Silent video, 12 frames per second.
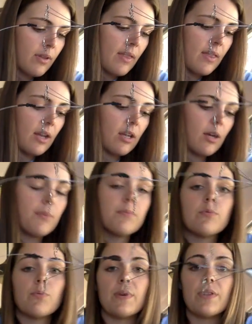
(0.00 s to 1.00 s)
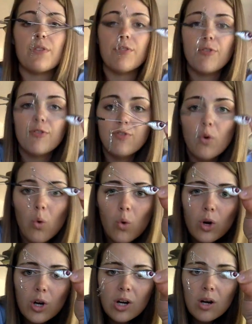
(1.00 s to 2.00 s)
And then it comes with
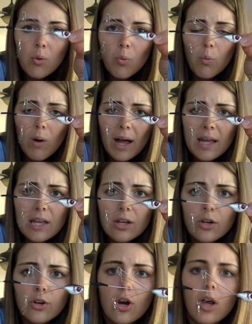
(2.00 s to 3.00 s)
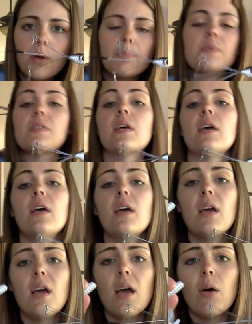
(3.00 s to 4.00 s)
4 white grubs.
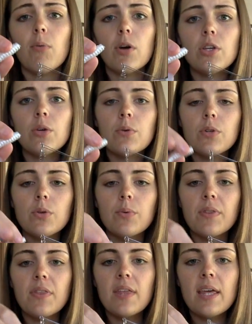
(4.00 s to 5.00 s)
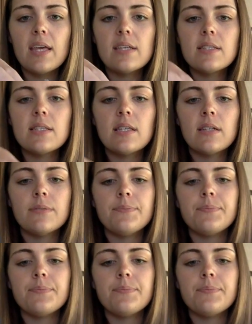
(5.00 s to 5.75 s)
And what you would do with these,